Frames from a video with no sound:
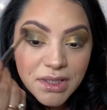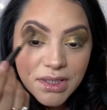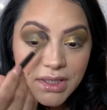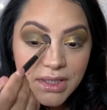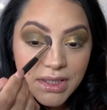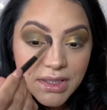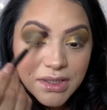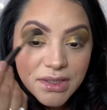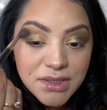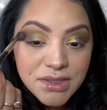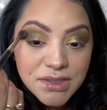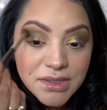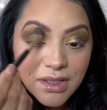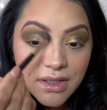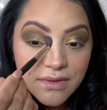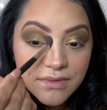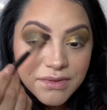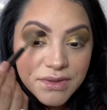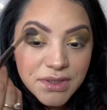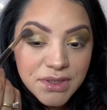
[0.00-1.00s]
kind of
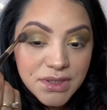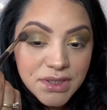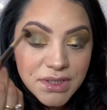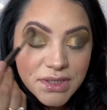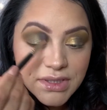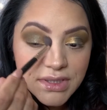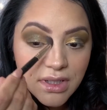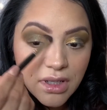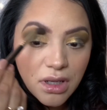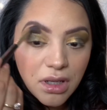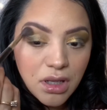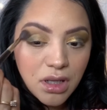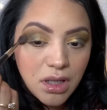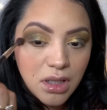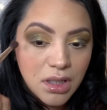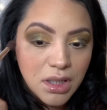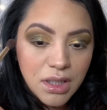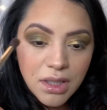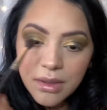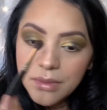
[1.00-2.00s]
soften this
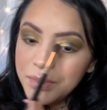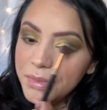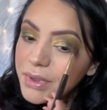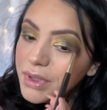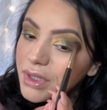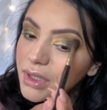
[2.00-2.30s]
all up.